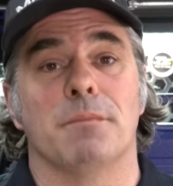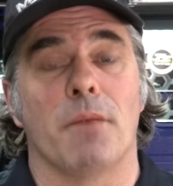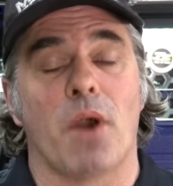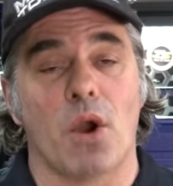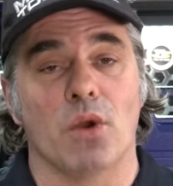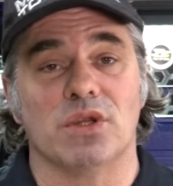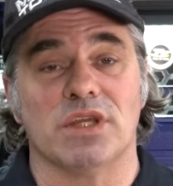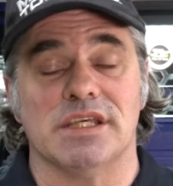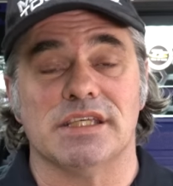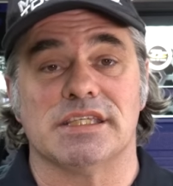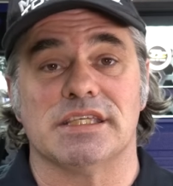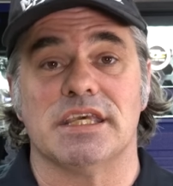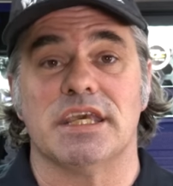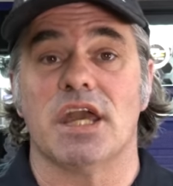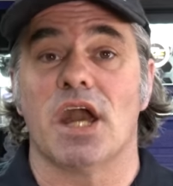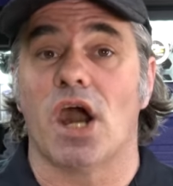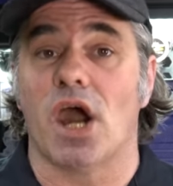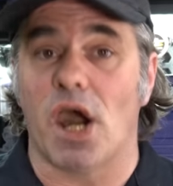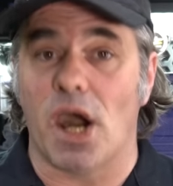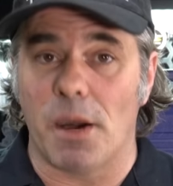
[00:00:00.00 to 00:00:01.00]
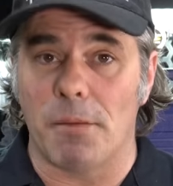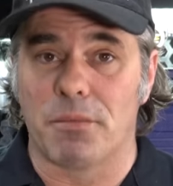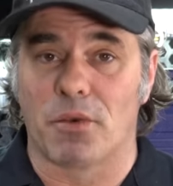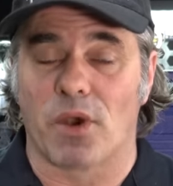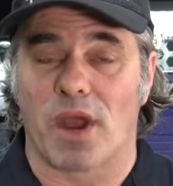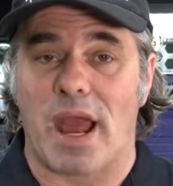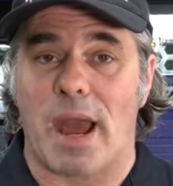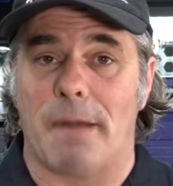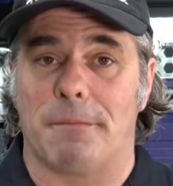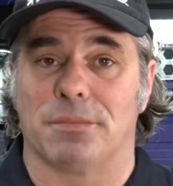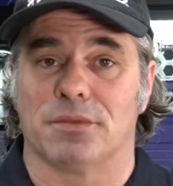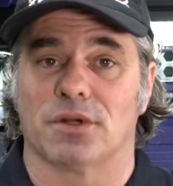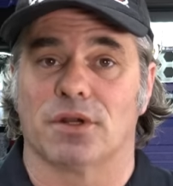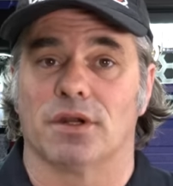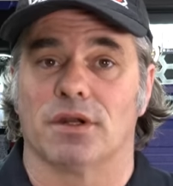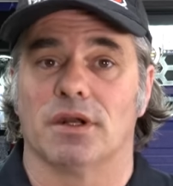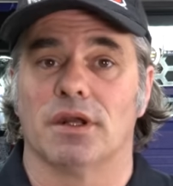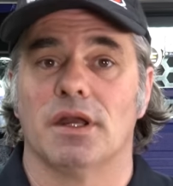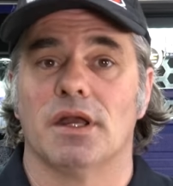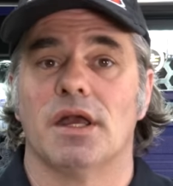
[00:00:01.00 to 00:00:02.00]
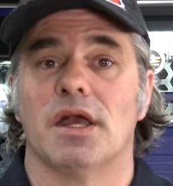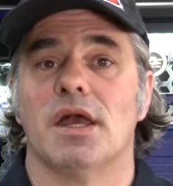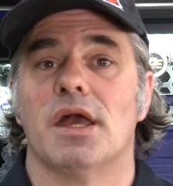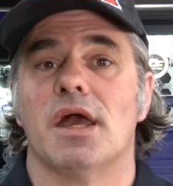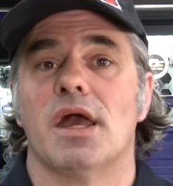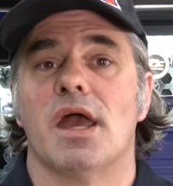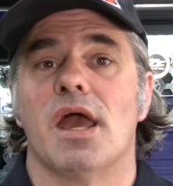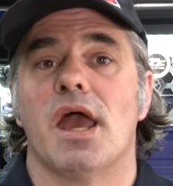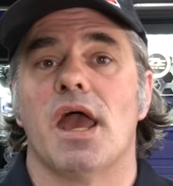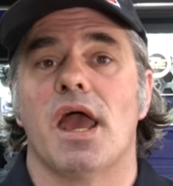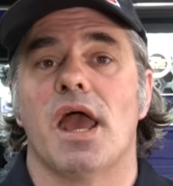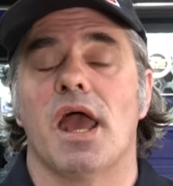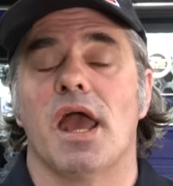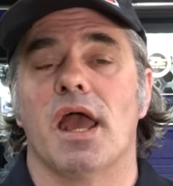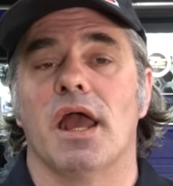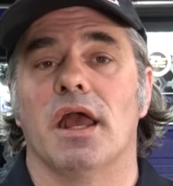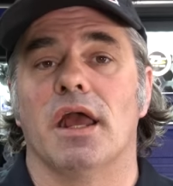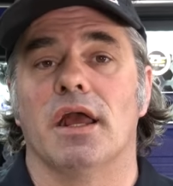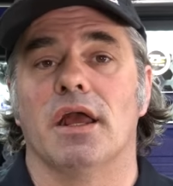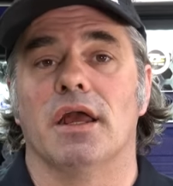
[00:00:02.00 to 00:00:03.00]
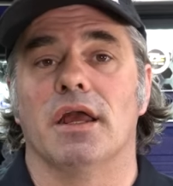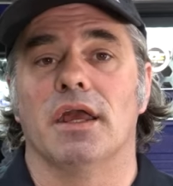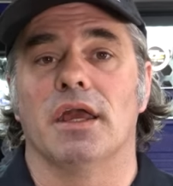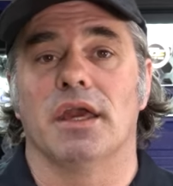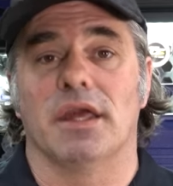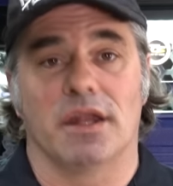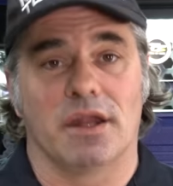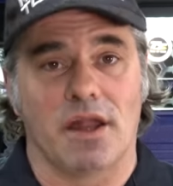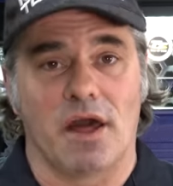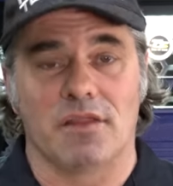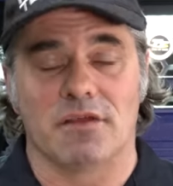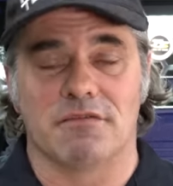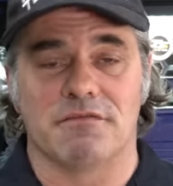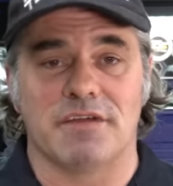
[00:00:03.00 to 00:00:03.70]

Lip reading: OTC hub grappler in another